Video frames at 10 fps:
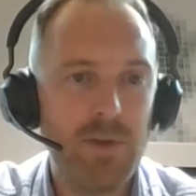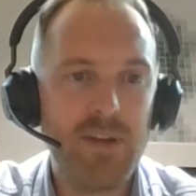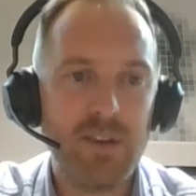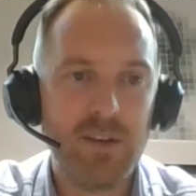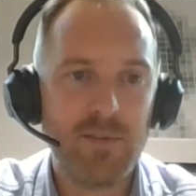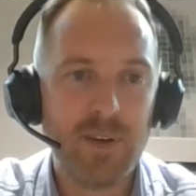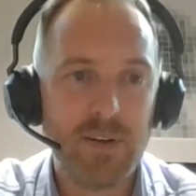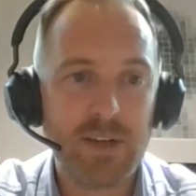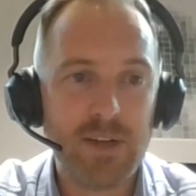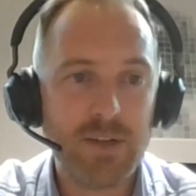the reason that the
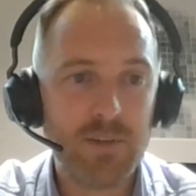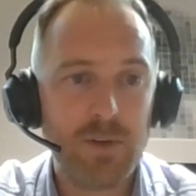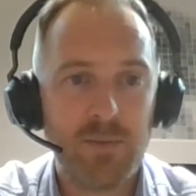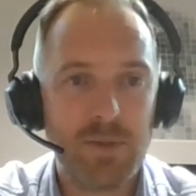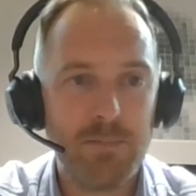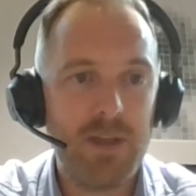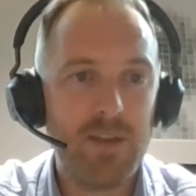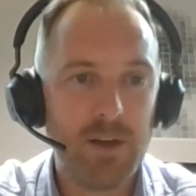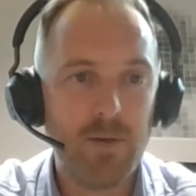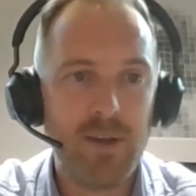first stage is with me,
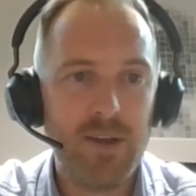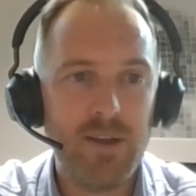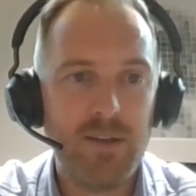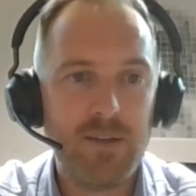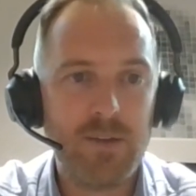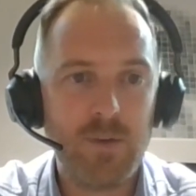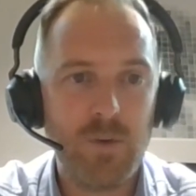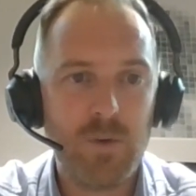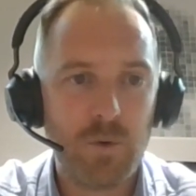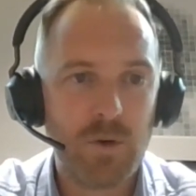though, is
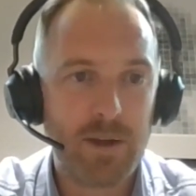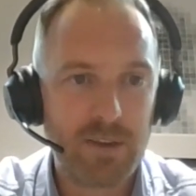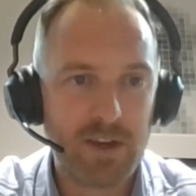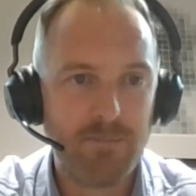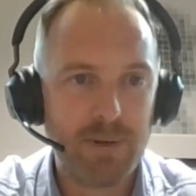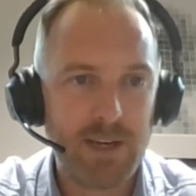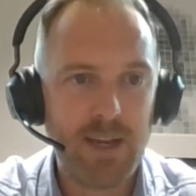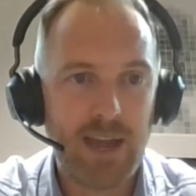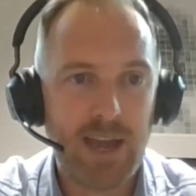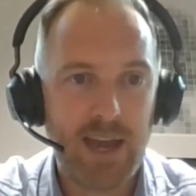to talk about the
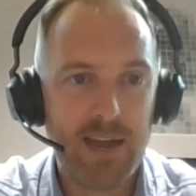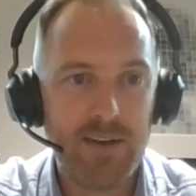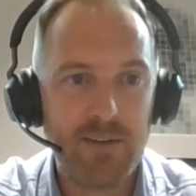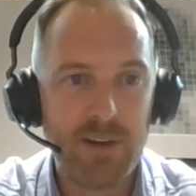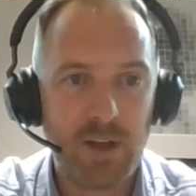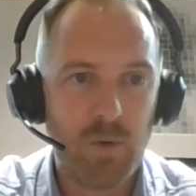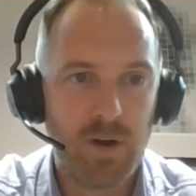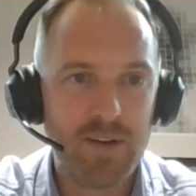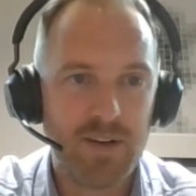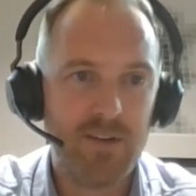company and
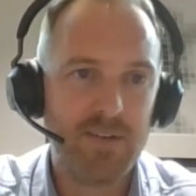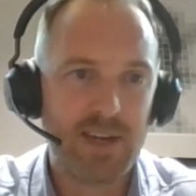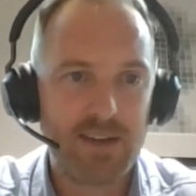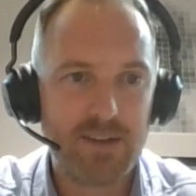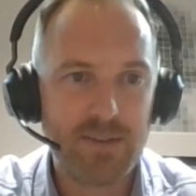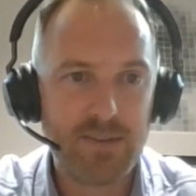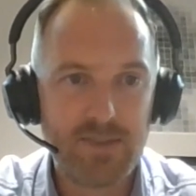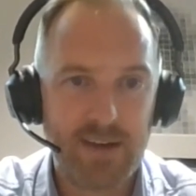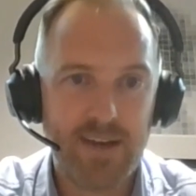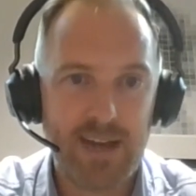likewise understand
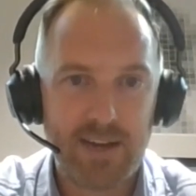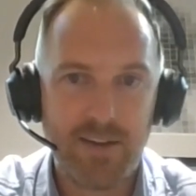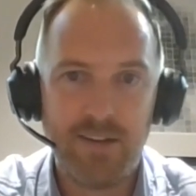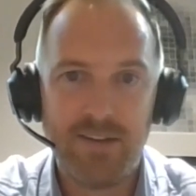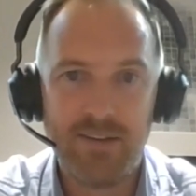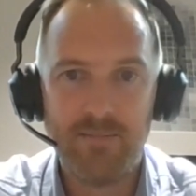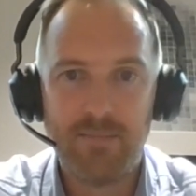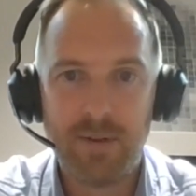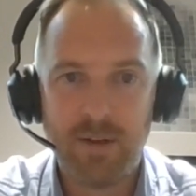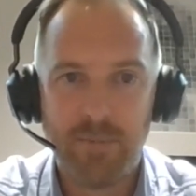that candidate's
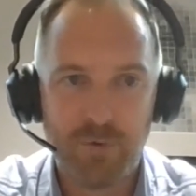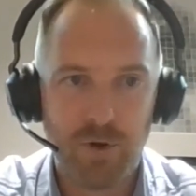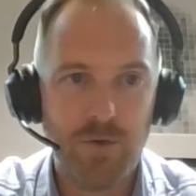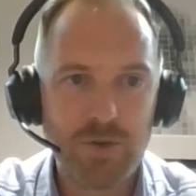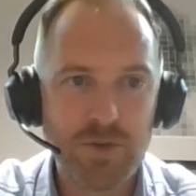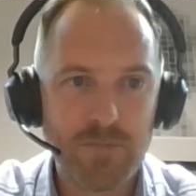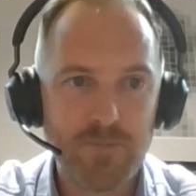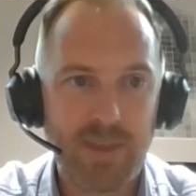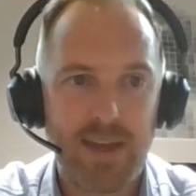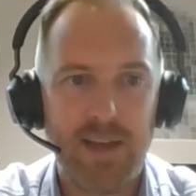approach
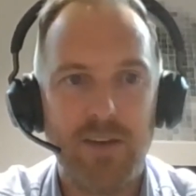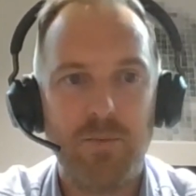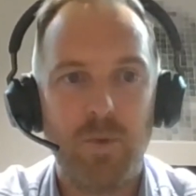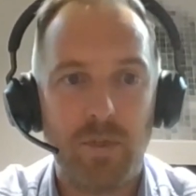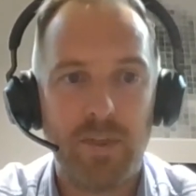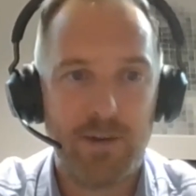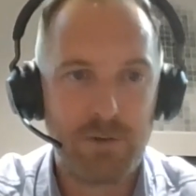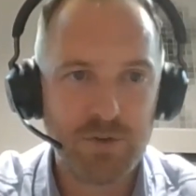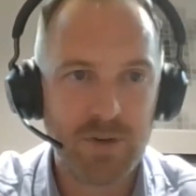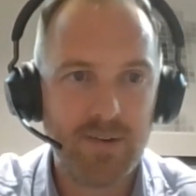and what they are
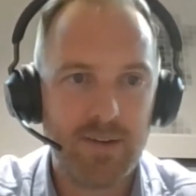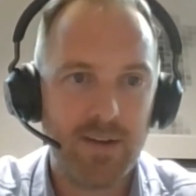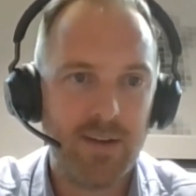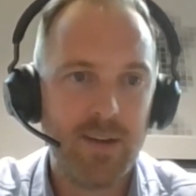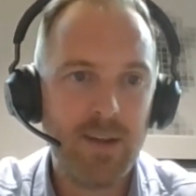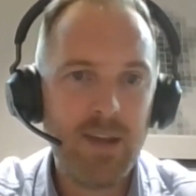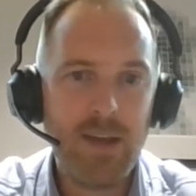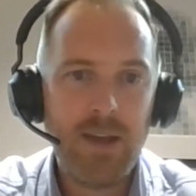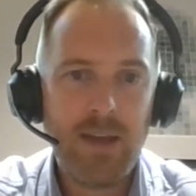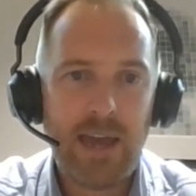interested in.
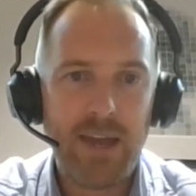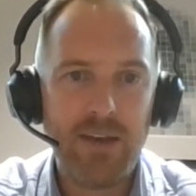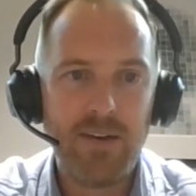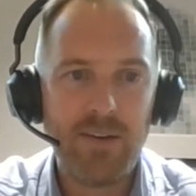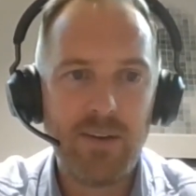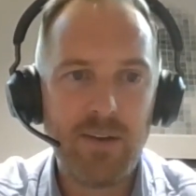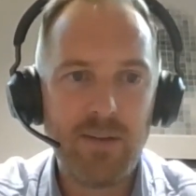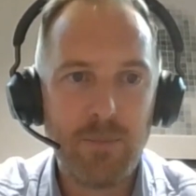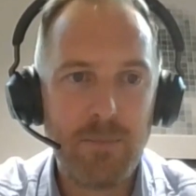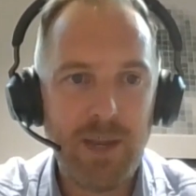And
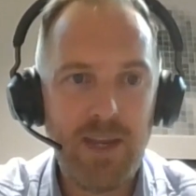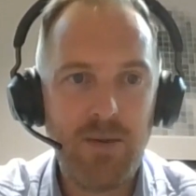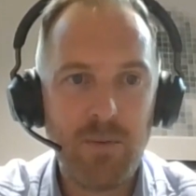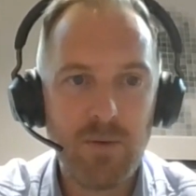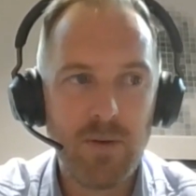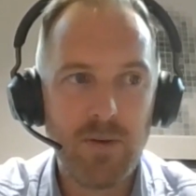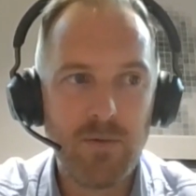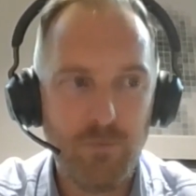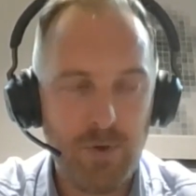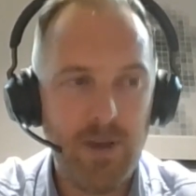for me,
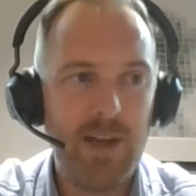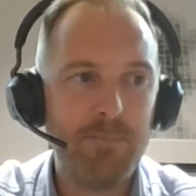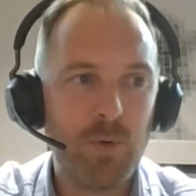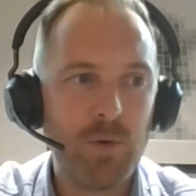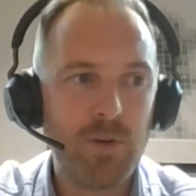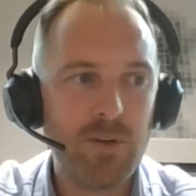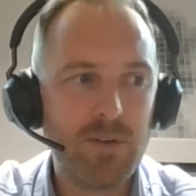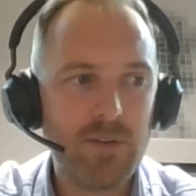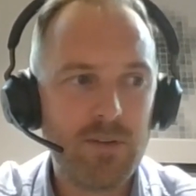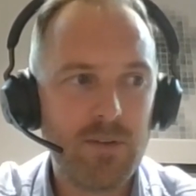really
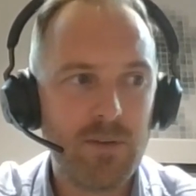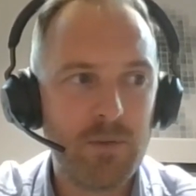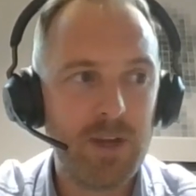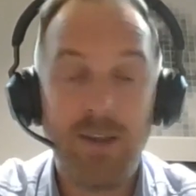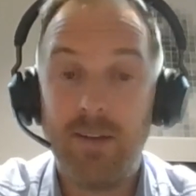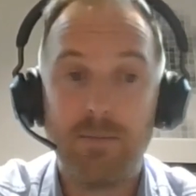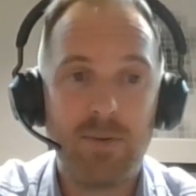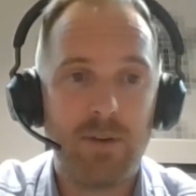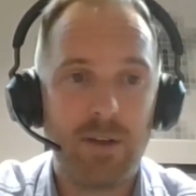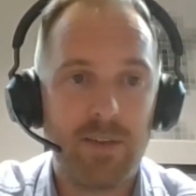important to everybody is
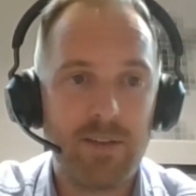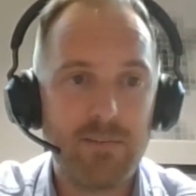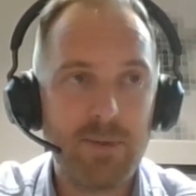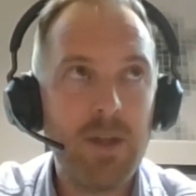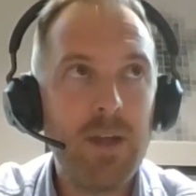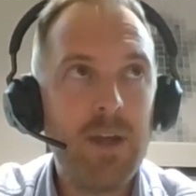sort of like this